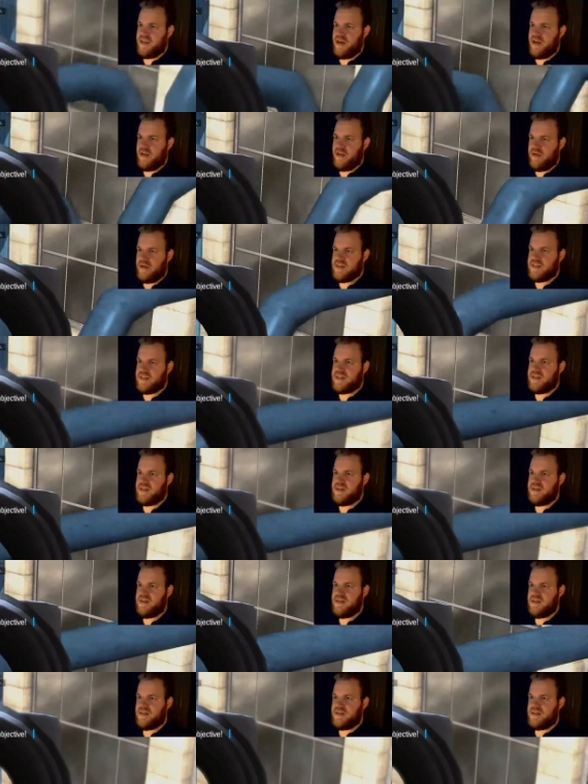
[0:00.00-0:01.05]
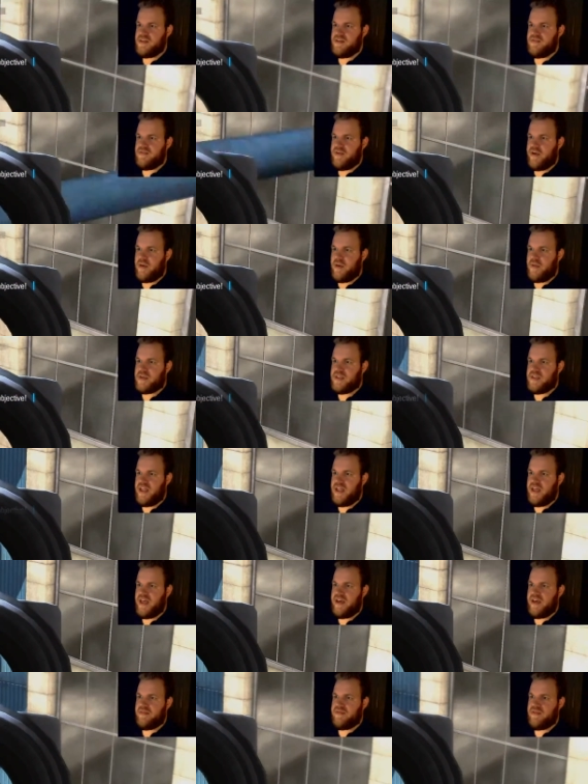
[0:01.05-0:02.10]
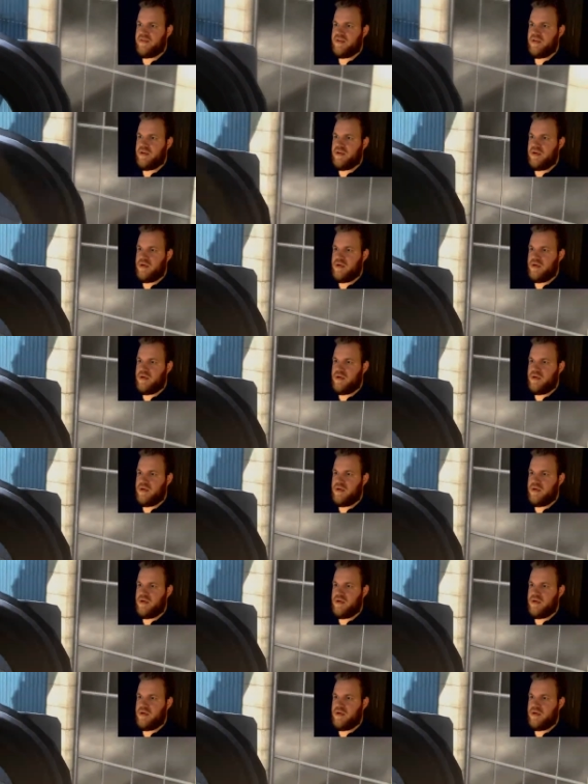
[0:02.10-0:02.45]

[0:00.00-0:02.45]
The other is still very much alive.